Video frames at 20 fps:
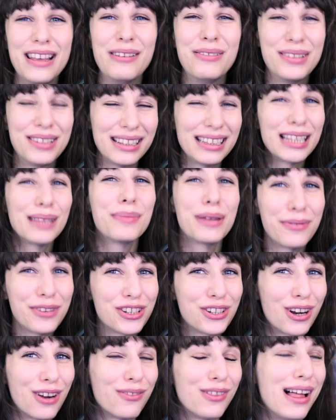It was a little bit of
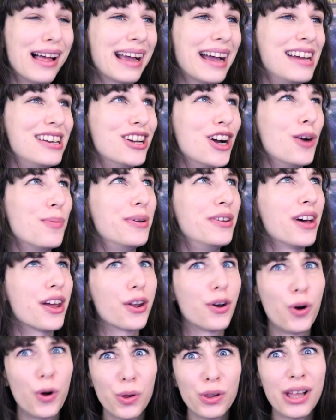a short vlog, I know, but
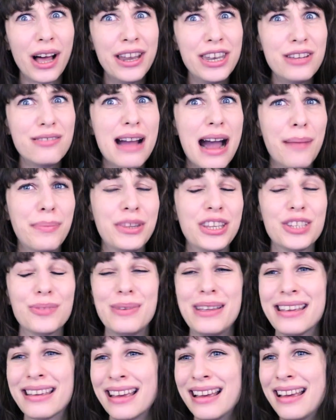not a whole lot new happened this
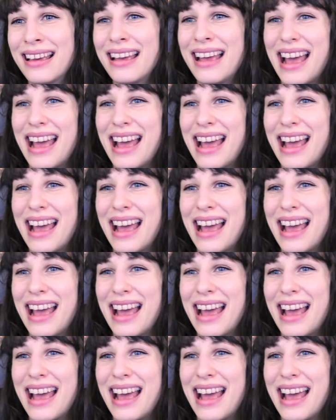week,